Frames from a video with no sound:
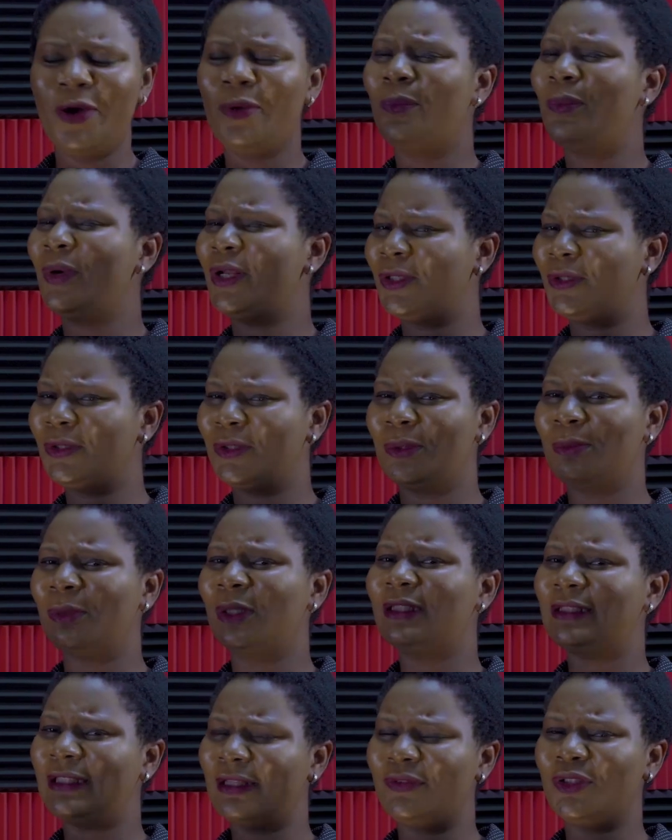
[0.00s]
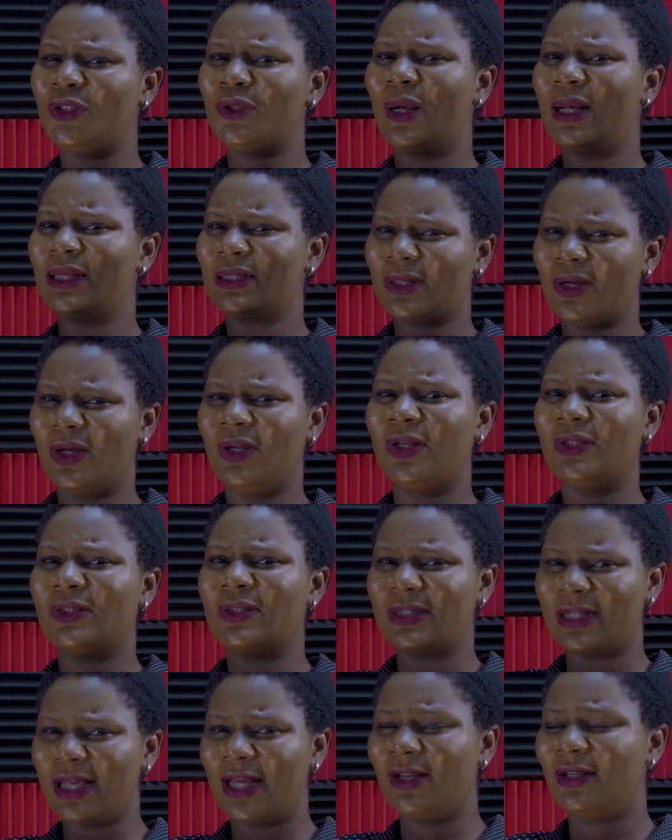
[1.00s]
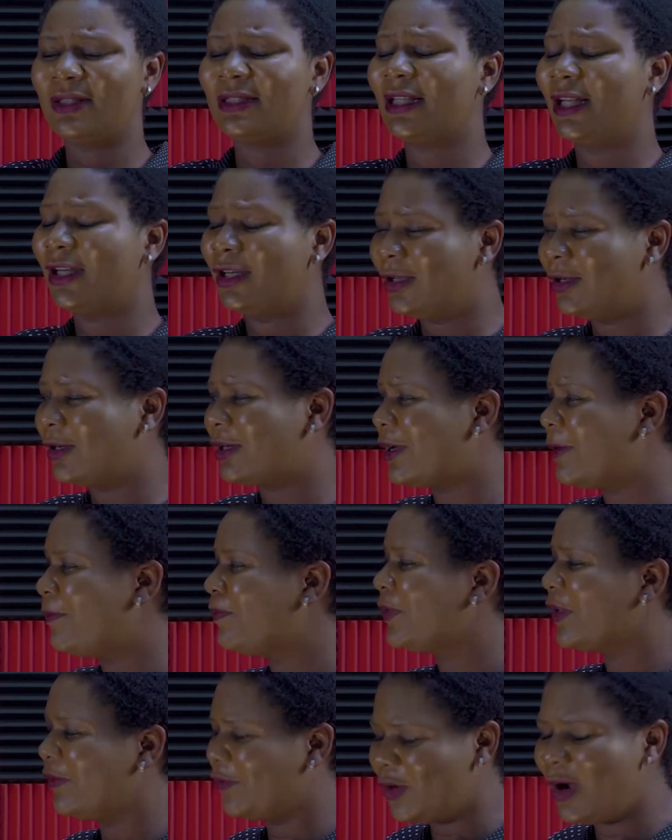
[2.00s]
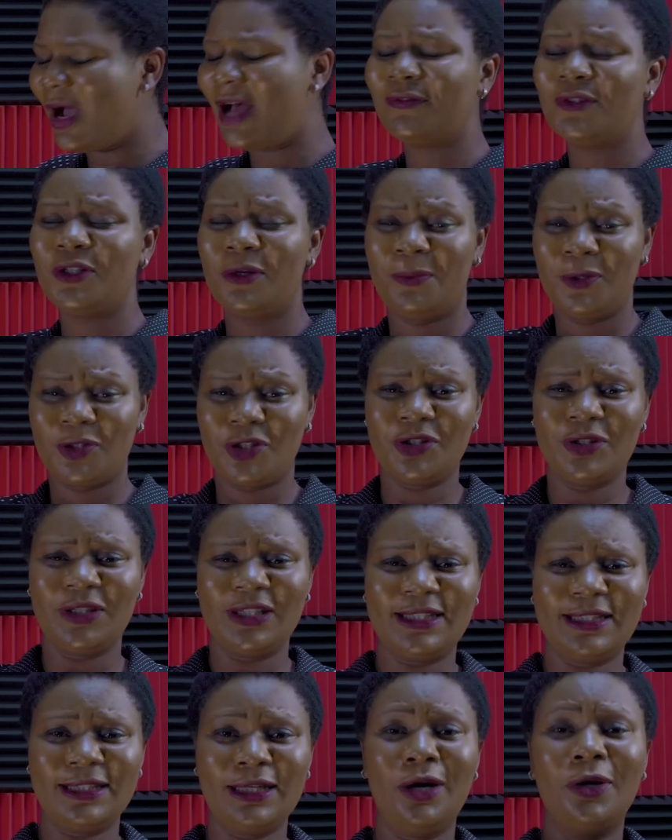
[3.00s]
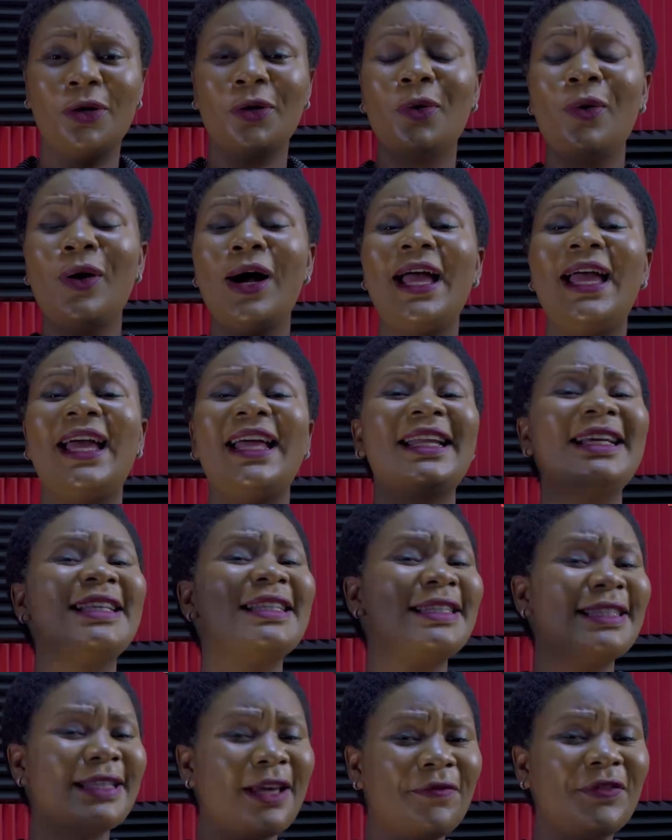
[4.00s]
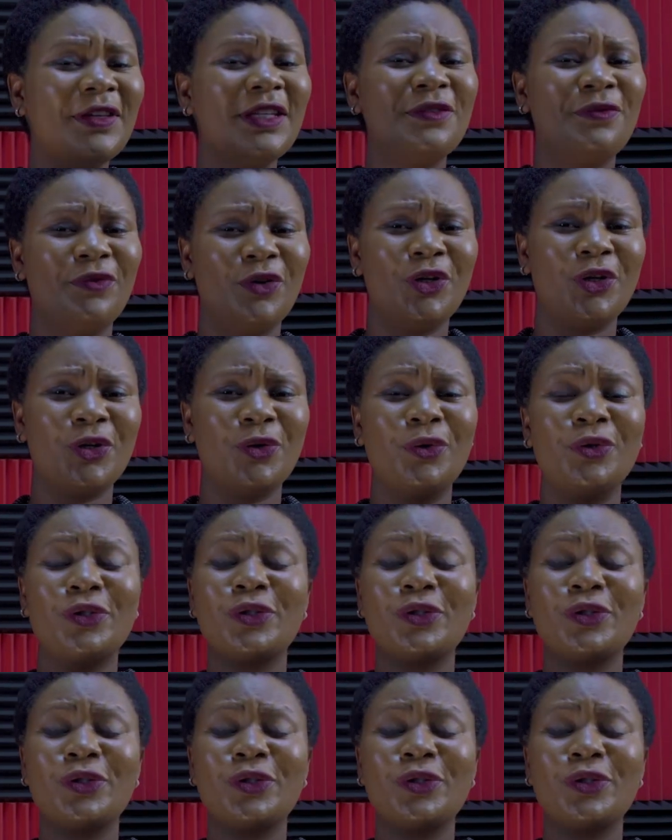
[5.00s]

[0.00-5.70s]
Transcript: We don't know, but DAVIDO has gone on to tell us that, look, if you have the opportunity now, go ahead and save this video.